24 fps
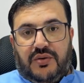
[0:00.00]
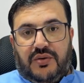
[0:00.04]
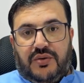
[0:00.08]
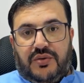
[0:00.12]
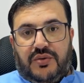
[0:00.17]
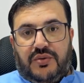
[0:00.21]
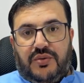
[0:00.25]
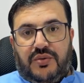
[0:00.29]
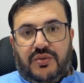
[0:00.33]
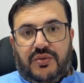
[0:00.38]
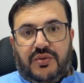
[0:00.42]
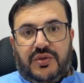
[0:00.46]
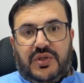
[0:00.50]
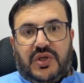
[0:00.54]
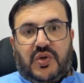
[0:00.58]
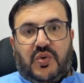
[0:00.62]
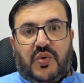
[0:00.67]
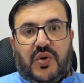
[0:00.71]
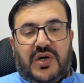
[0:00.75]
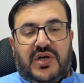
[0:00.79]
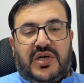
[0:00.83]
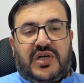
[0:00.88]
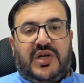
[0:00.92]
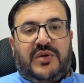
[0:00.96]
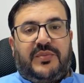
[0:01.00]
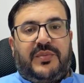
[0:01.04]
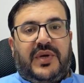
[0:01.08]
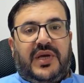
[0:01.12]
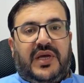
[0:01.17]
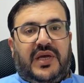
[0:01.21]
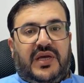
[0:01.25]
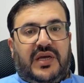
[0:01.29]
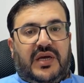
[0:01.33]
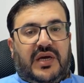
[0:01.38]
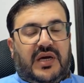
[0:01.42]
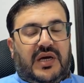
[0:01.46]
go to the
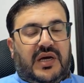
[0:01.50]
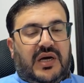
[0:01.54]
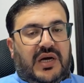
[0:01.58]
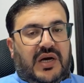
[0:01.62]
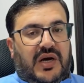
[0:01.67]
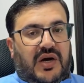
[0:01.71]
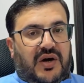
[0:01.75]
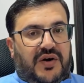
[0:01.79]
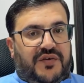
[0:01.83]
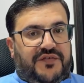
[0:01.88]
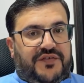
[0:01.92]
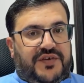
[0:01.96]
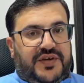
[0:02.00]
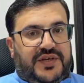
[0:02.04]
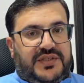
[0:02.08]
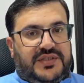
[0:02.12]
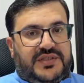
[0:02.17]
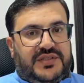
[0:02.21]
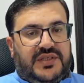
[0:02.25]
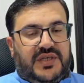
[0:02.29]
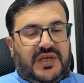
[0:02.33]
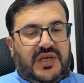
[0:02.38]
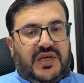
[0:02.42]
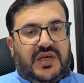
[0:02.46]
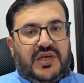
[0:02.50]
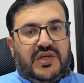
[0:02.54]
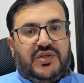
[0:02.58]
QuadraBay office,